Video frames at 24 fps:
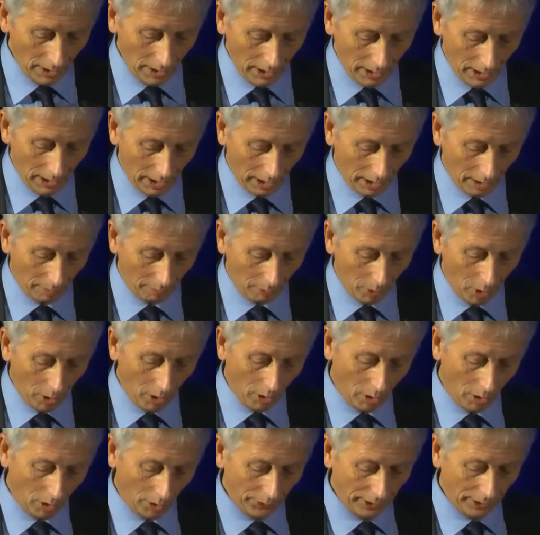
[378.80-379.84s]

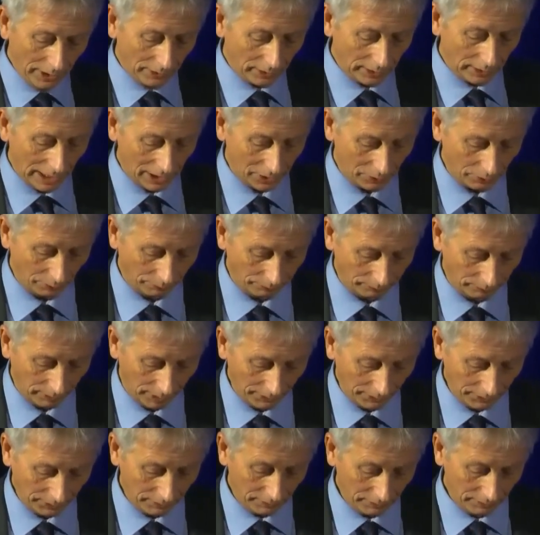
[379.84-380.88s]
On the international
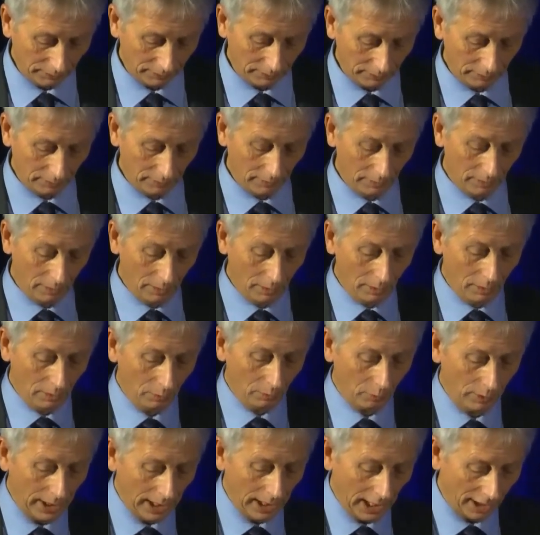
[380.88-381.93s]
front,
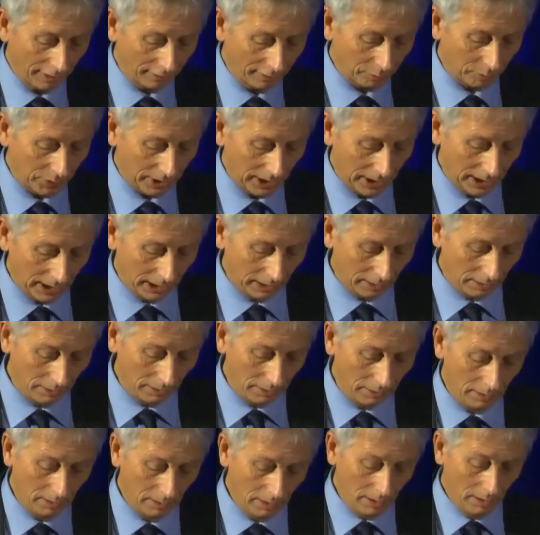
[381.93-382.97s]
we have been
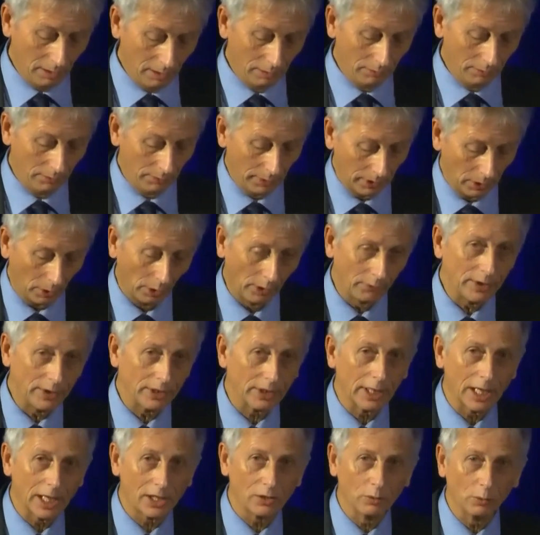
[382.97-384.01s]
doing a lot of
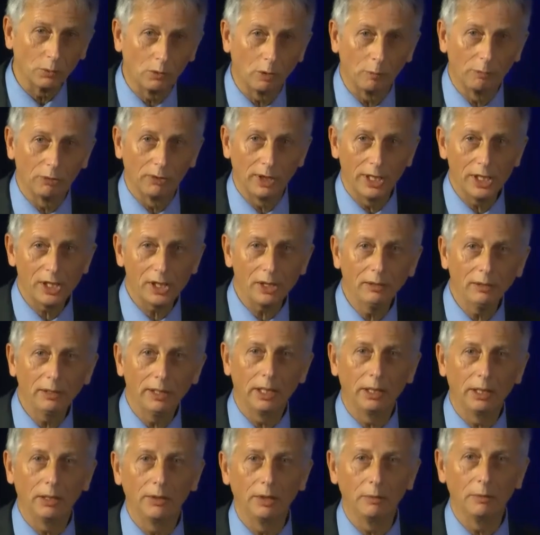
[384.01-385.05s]
international cooperation,
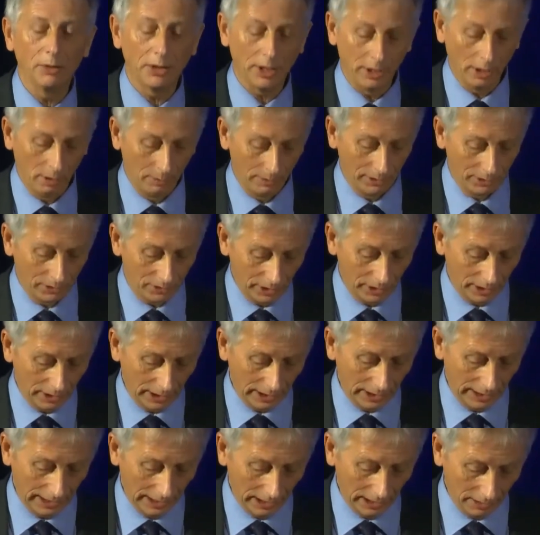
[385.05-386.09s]
including with the
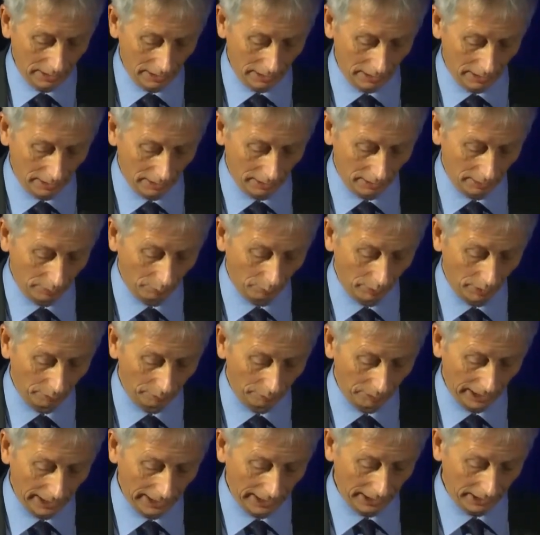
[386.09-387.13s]
OECD, the World
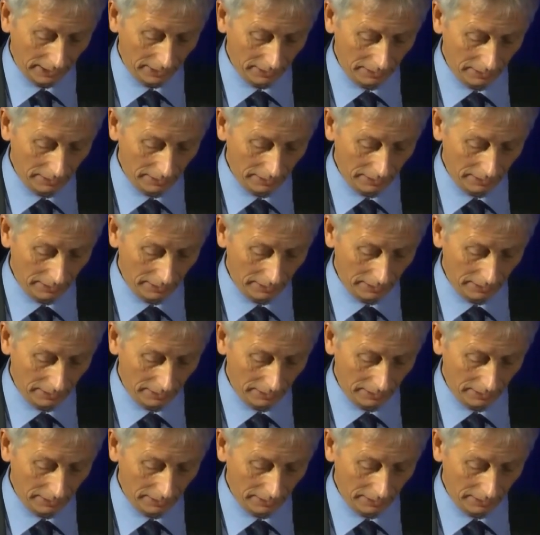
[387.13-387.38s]
Bank,